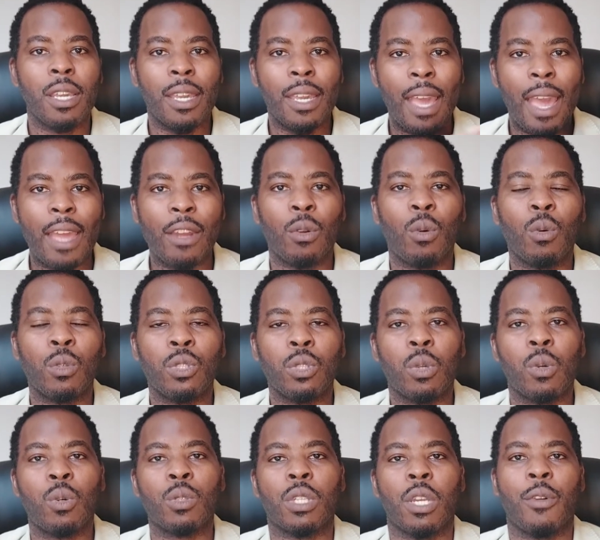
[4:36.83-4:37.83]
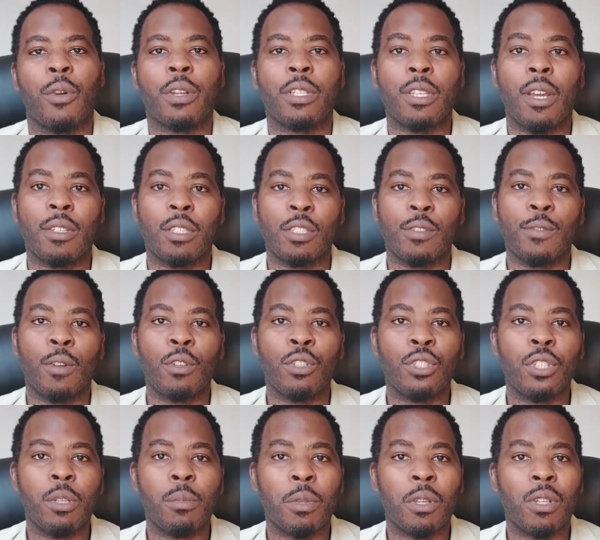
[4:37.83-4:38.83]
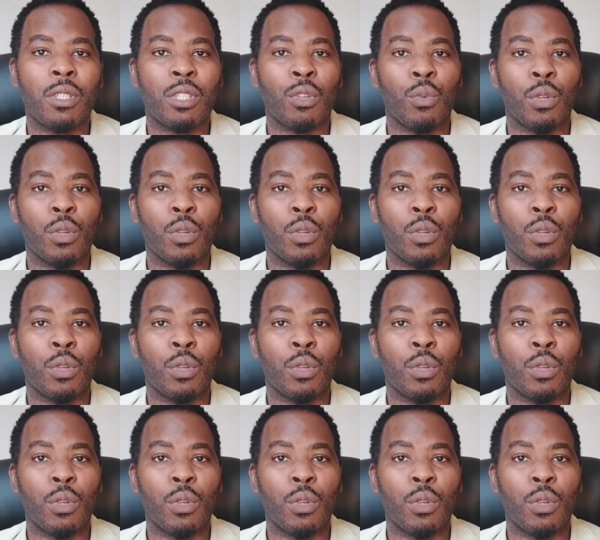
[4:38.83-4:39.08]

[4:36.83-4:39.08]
can also cause erectile dysfunction because